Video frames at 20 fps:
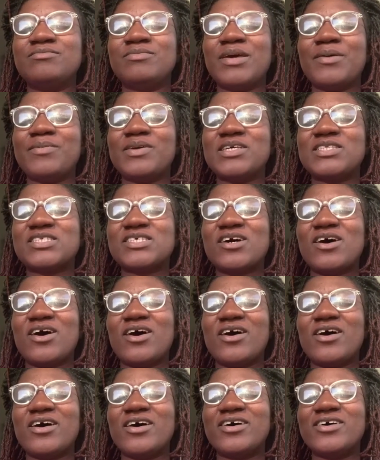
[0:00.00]
Maybe it's
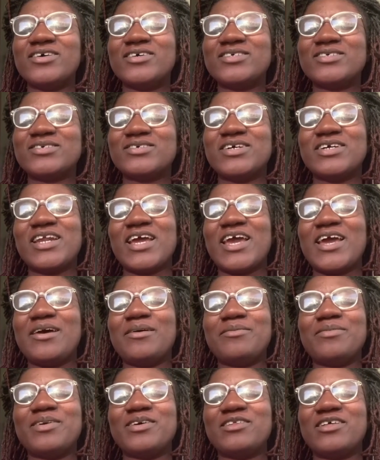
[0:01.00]
cars or an
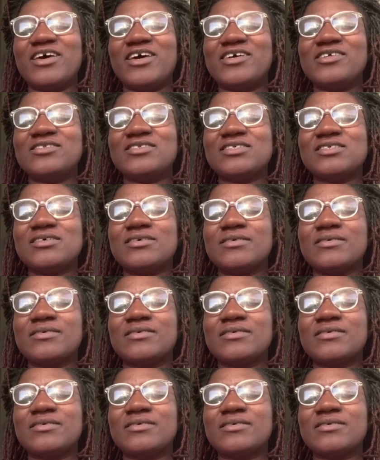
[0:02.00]
ambulance.